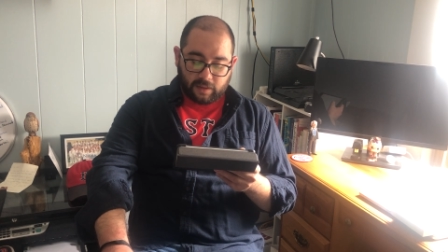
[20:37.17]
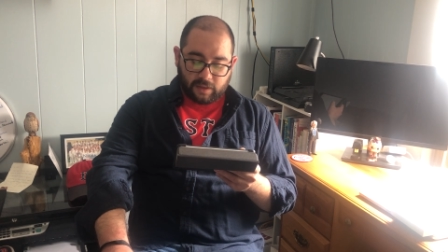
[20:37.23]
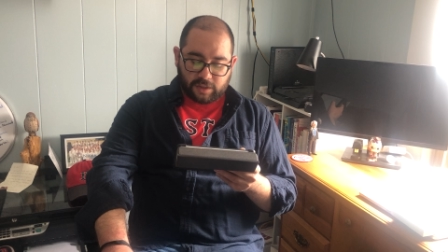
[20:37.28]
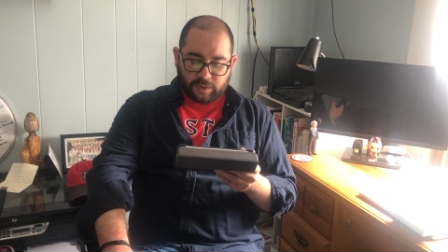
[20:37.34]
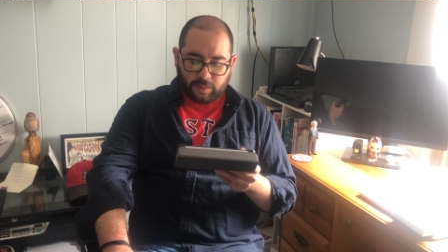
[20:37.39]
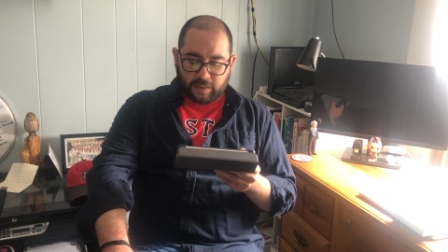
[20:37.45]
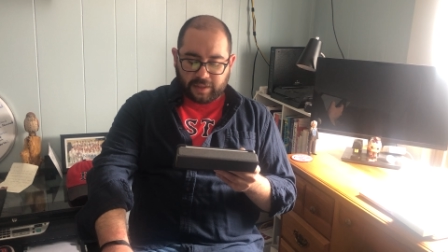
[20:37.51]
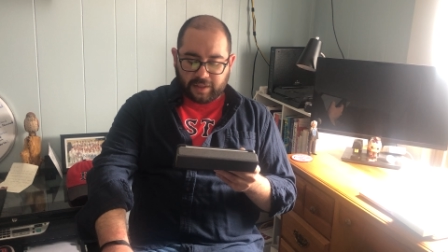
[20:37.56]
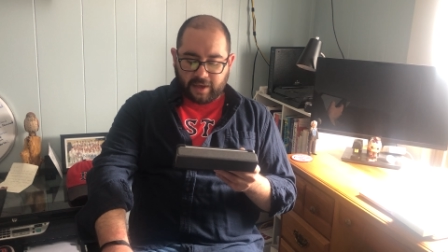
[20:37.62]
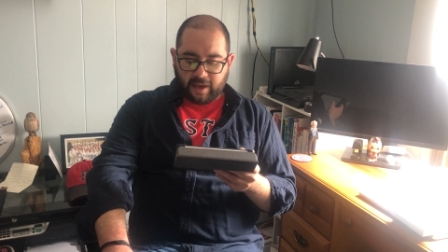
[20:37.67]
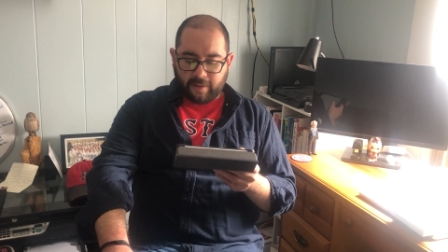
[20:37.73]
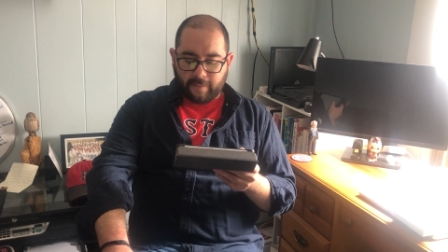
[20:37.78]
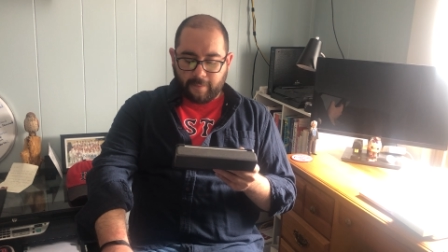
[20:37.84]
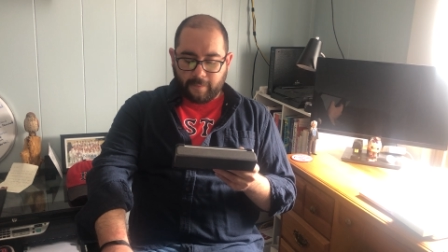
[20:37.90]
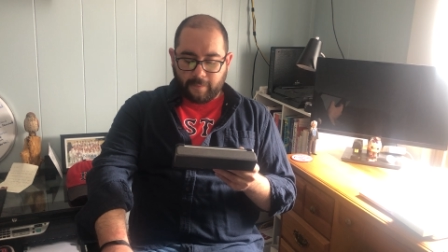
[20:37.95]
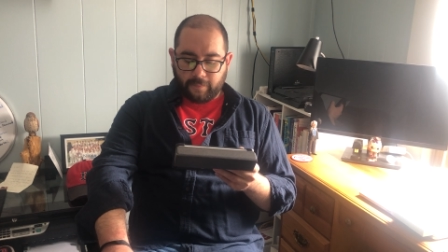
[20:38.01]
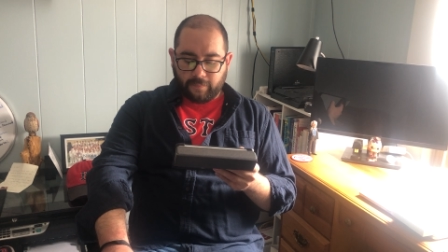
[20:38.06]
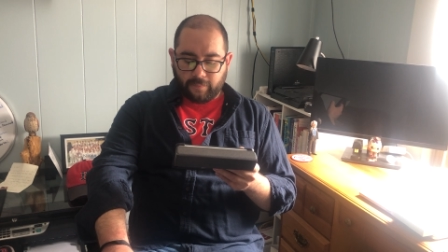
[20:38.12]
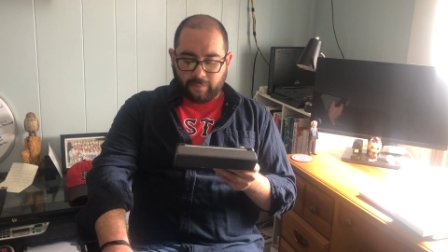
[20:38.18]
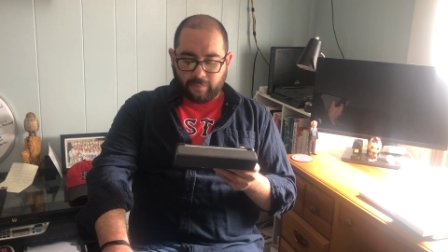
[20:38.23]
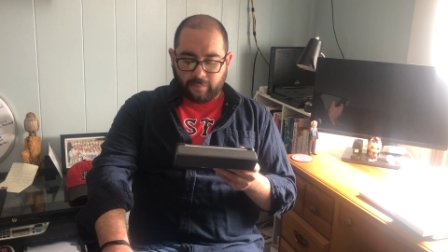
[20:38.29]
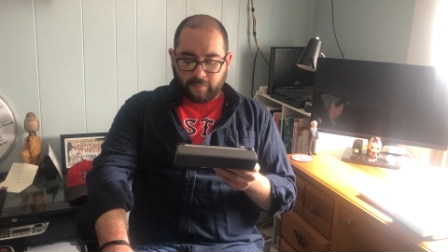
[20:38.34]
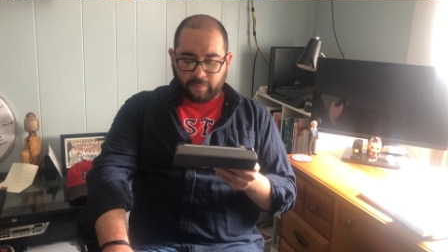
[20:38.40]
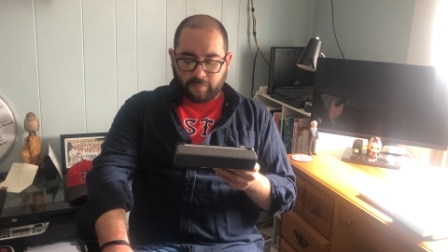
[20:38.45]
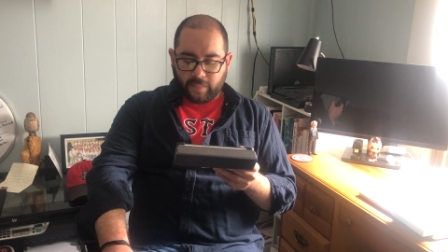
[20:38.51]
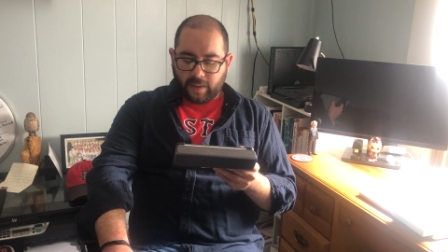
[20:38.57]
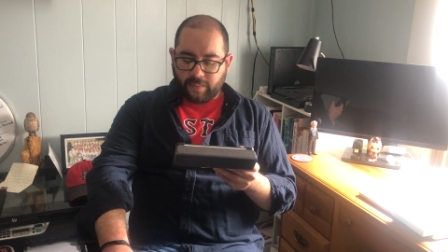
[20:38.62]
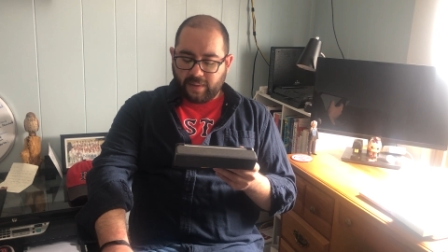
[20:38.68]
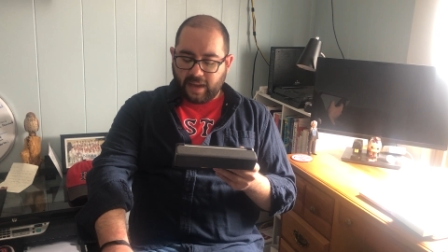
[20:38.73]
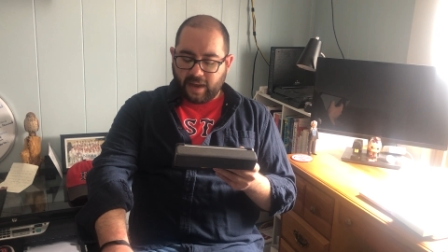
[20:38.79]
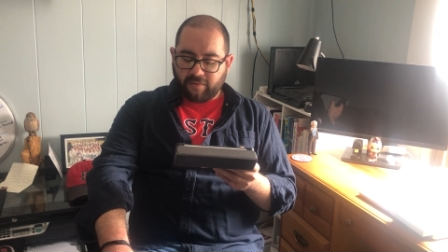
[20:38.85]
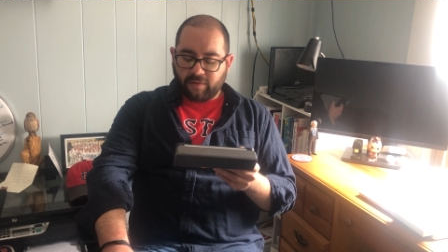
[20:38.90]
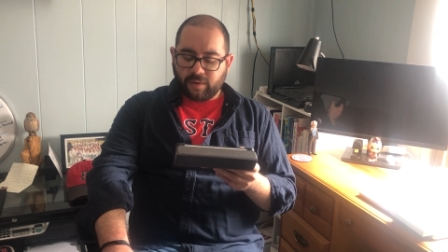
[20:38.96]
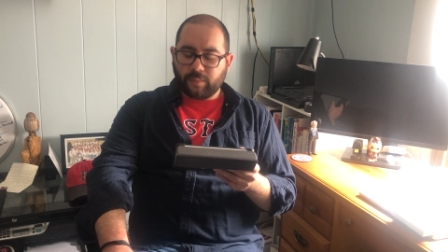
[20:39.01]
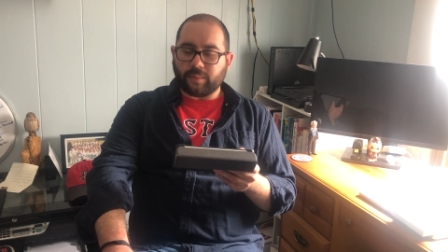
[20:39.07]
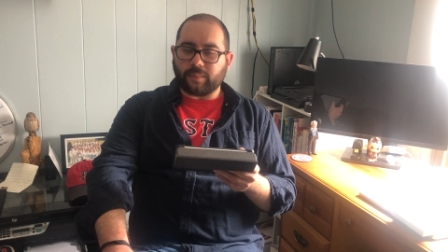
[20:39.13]
So I thought, maybe
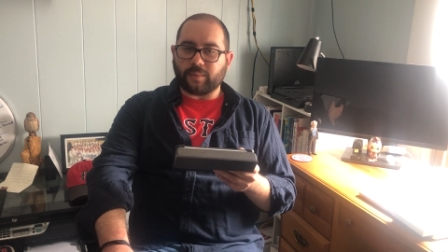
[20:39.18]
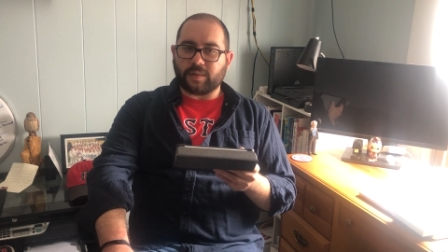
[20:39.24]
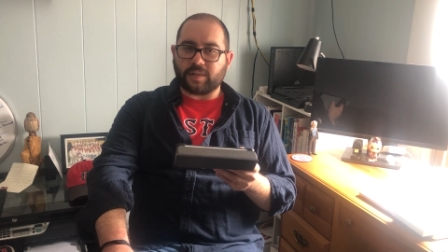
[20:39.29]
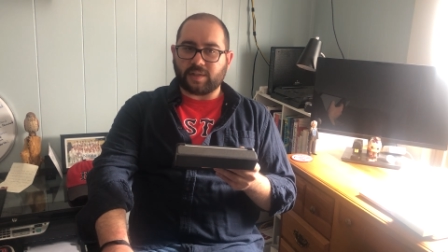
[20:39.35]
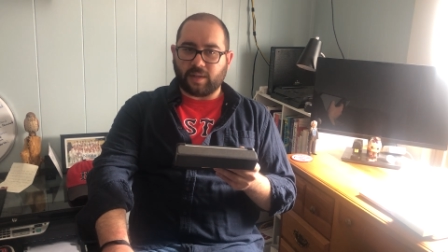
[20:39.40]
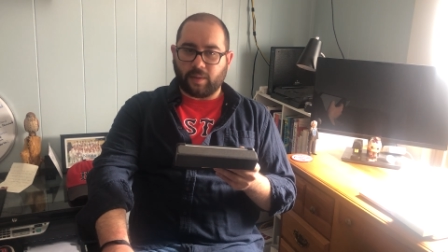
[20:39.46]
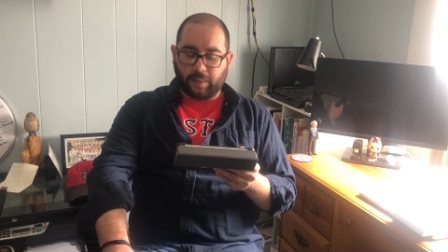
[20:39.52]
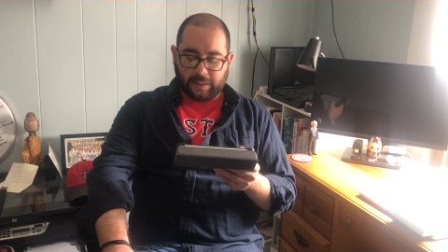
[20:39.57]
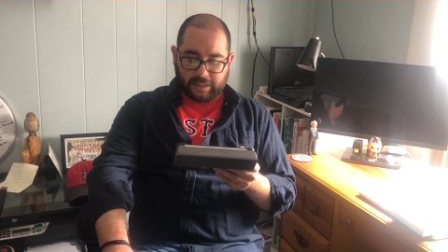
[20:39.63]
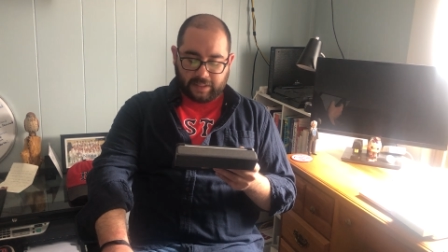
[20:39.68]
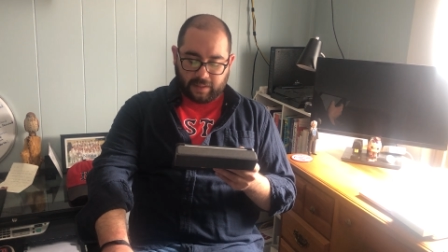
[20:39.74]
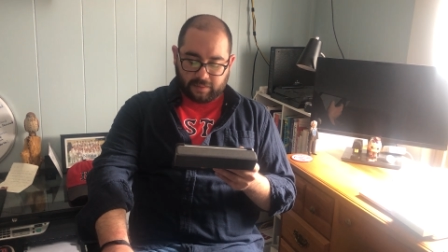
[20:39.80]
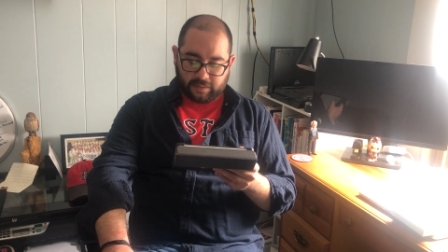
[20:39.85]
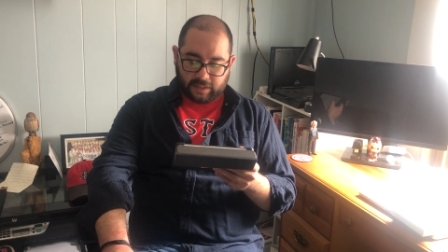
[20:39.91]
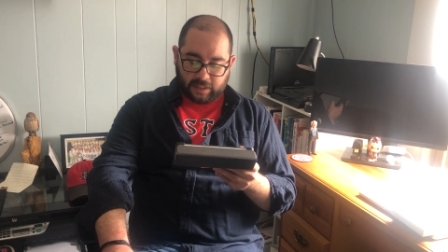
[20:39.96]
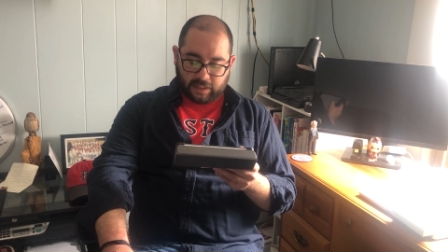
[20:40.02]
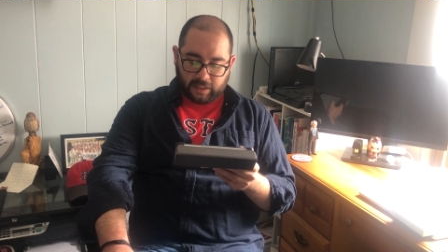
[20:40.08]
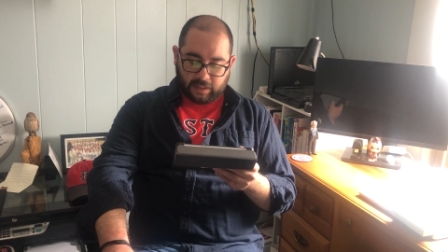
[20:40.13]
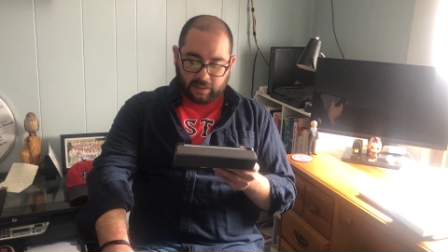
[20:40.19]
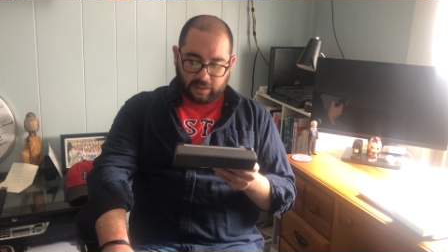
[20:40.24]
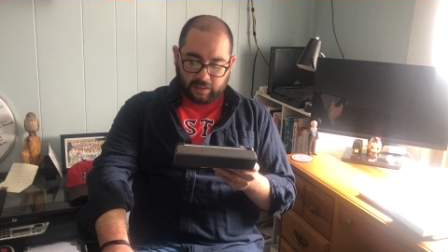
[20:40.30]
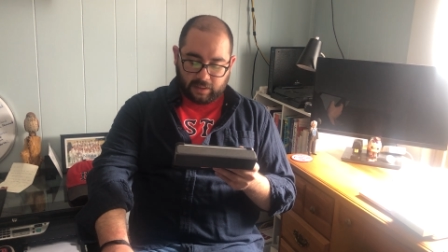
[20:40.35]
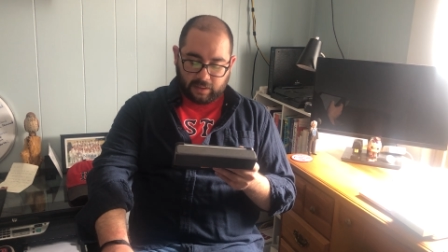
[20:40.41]
everyone was slowing down today.